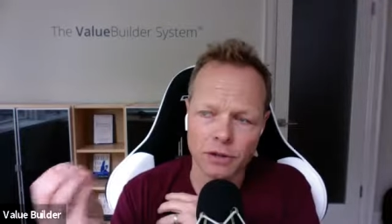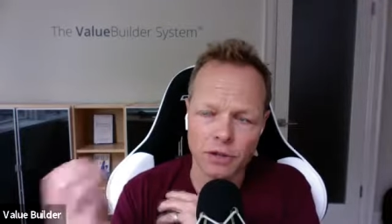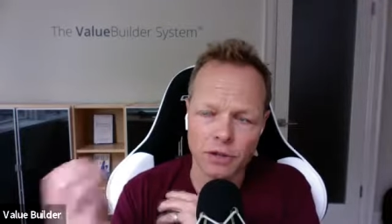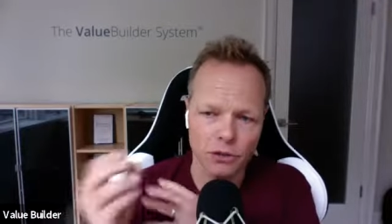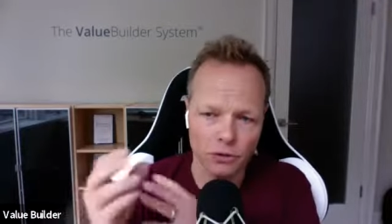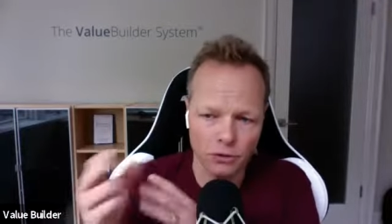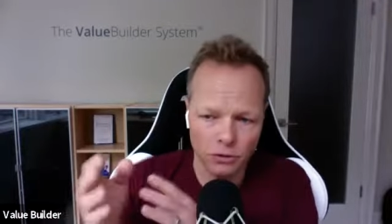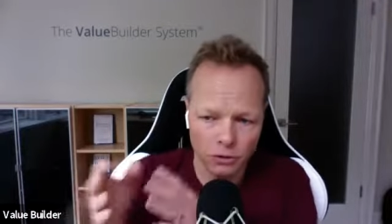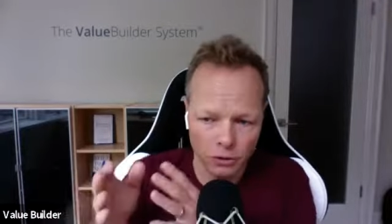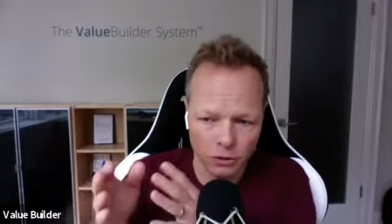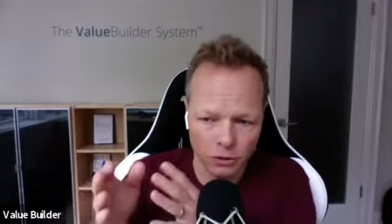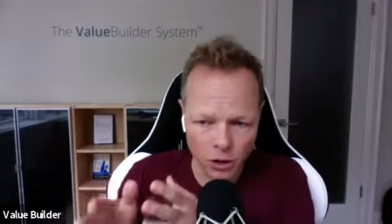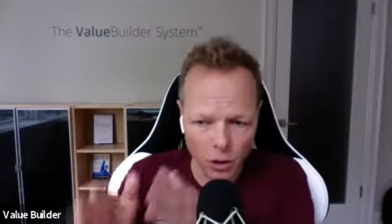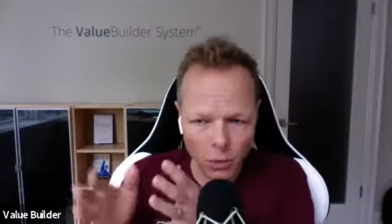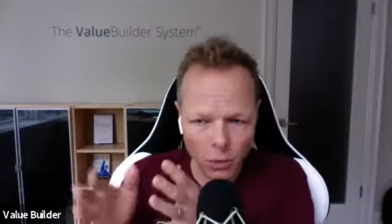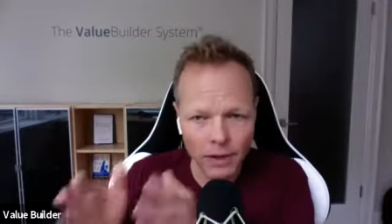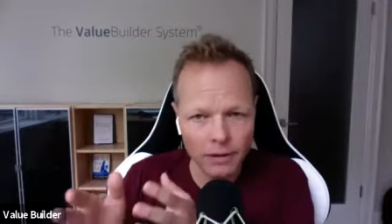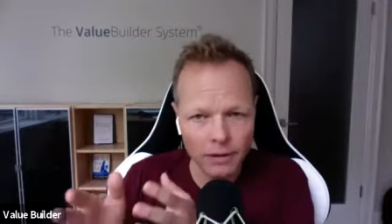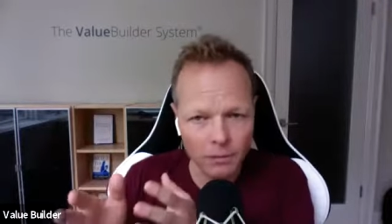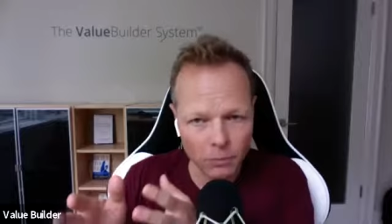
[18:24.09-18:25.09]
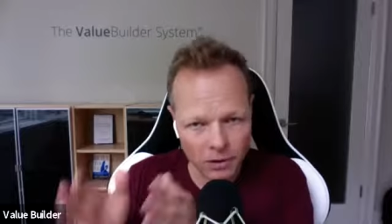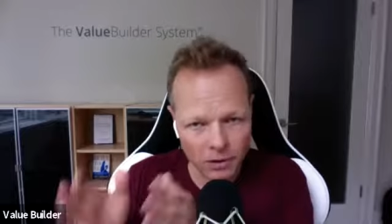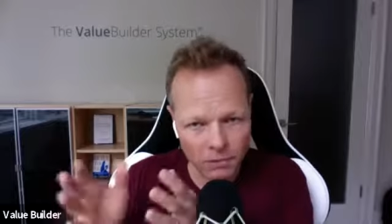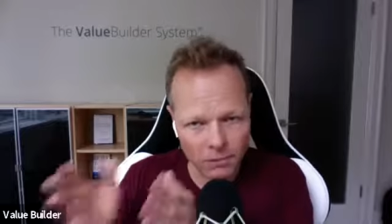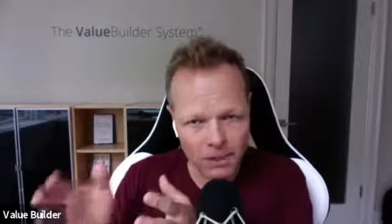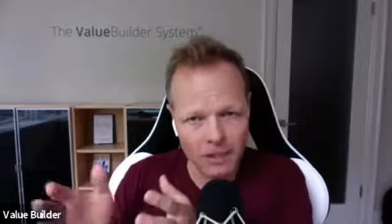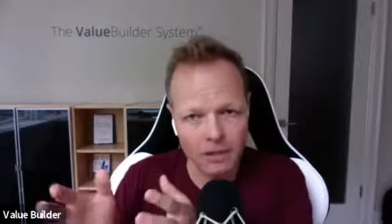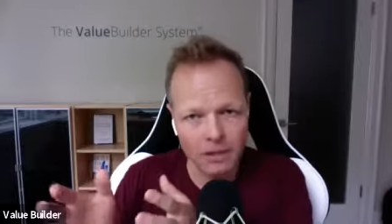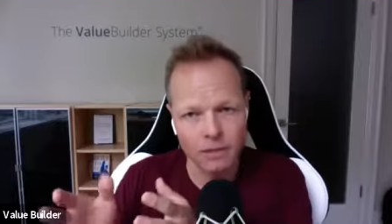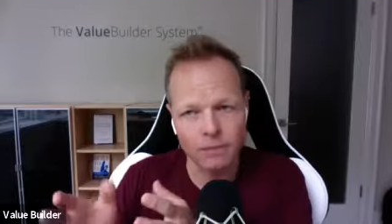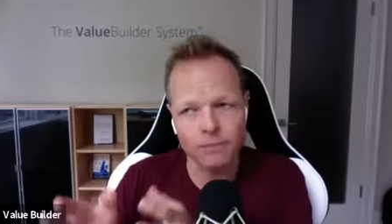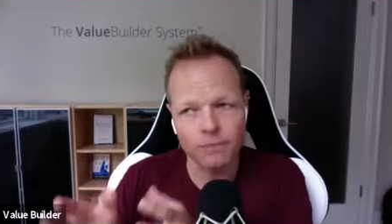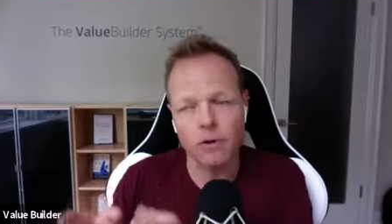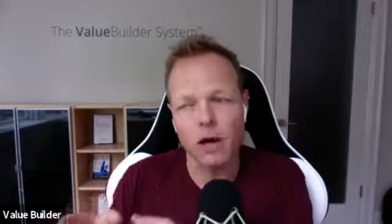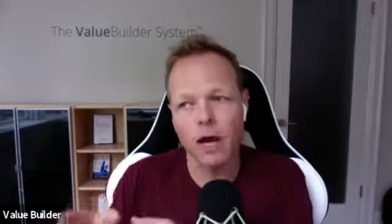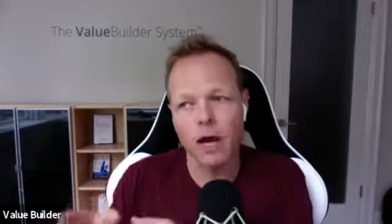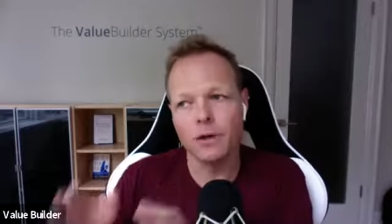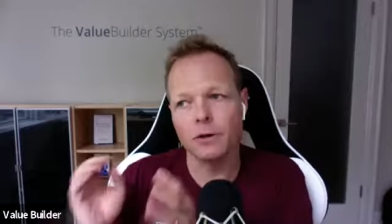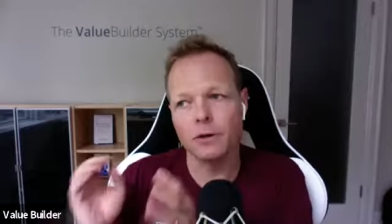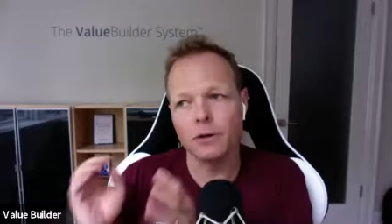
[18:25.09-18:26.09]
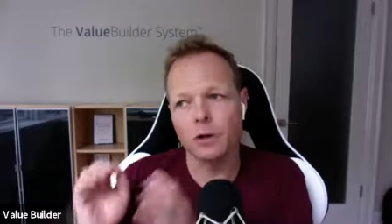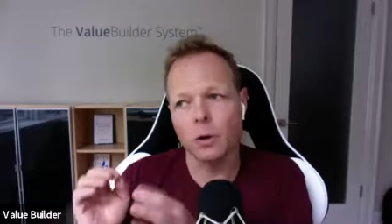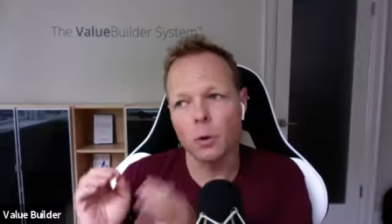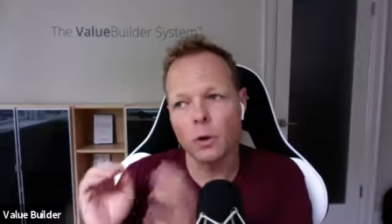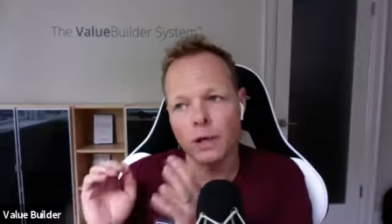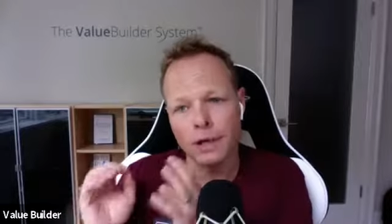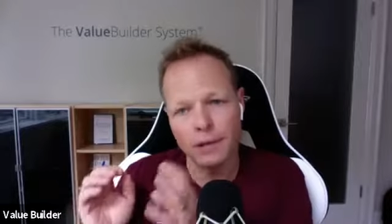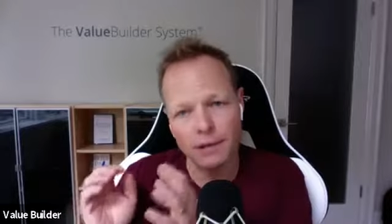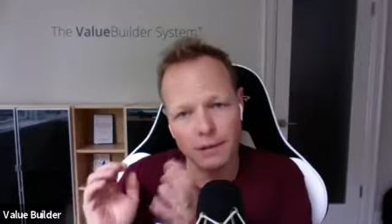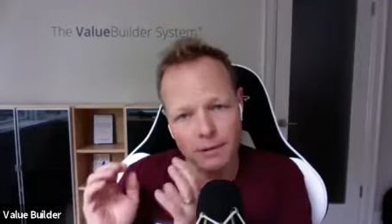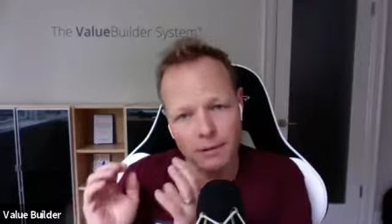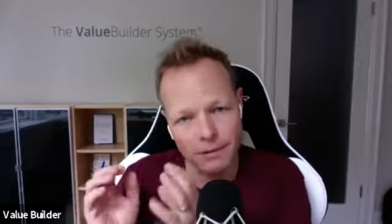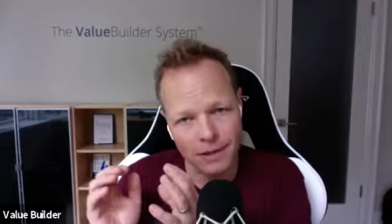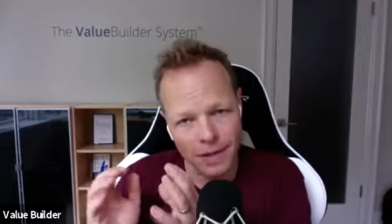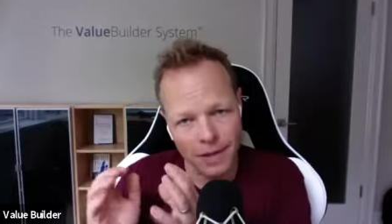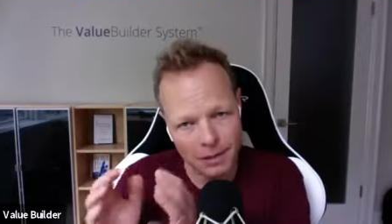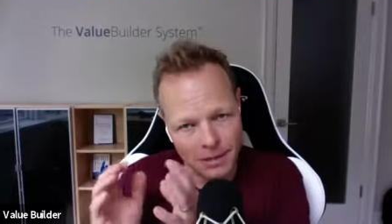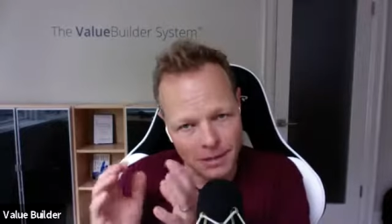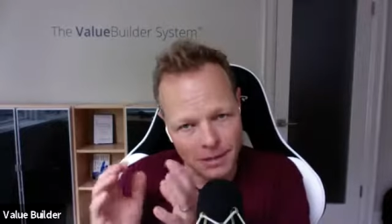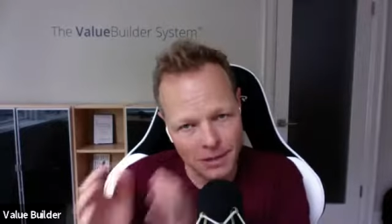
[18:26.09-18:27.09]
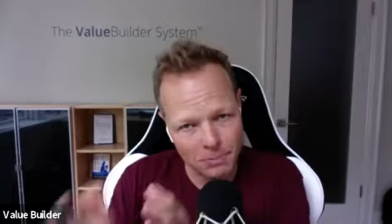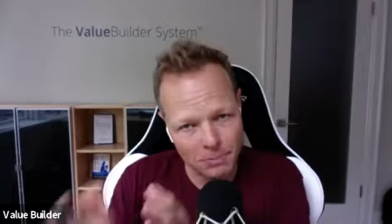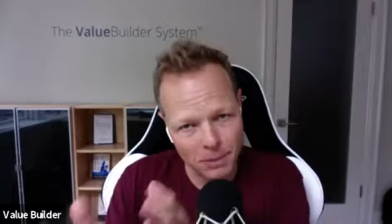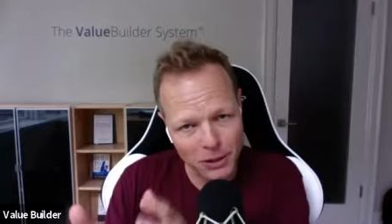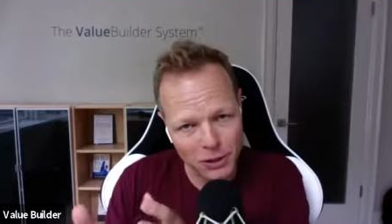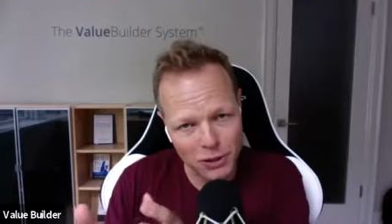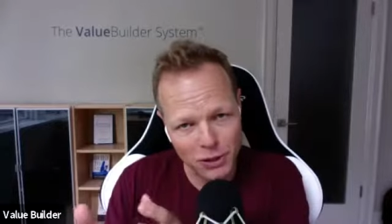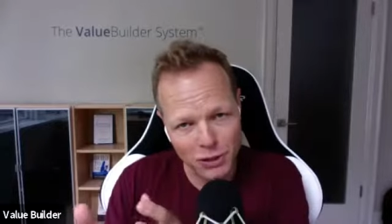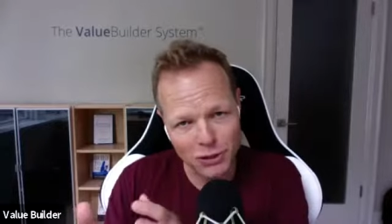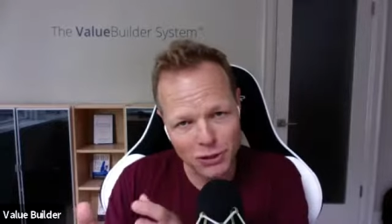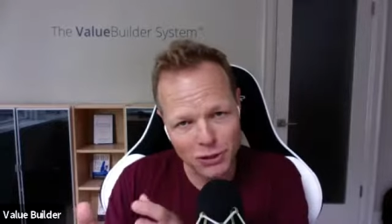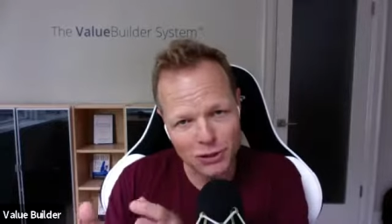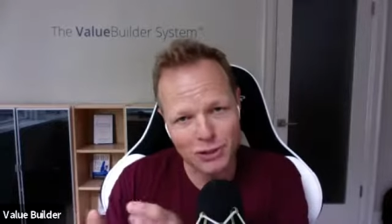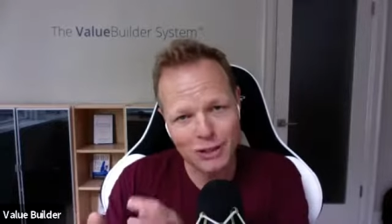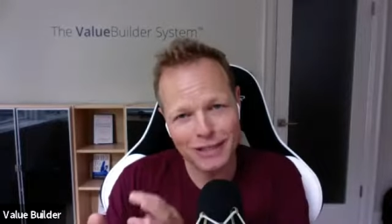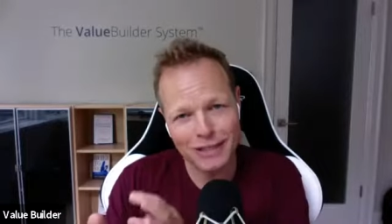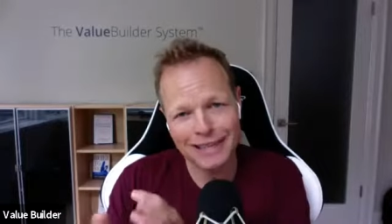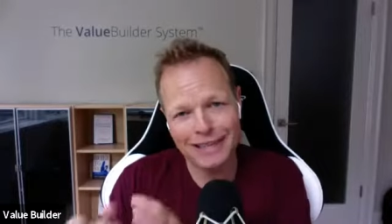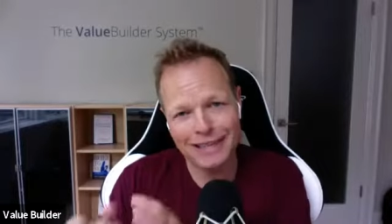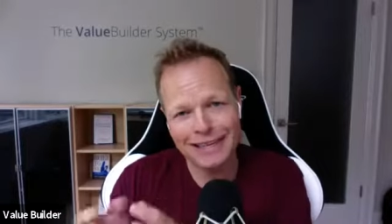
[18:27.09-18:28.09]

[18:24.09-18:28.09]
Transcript: Because you're you're going with MediaFly, you're going into kind of these pitches.